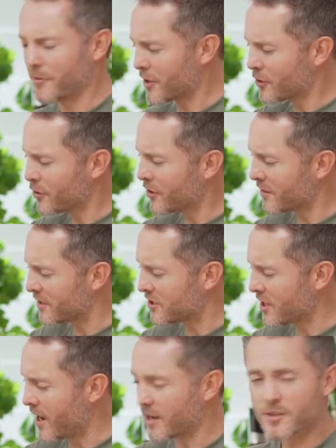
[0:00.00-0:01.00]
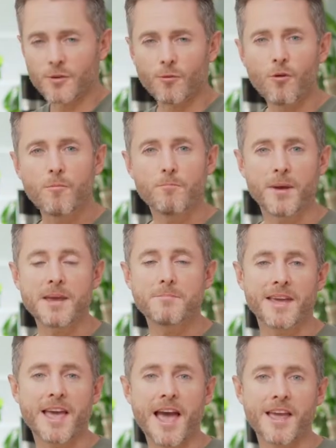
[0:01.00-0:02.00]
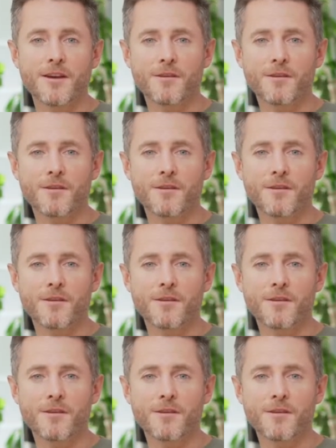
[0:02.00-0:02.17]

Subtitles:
including the jugs, are all BPA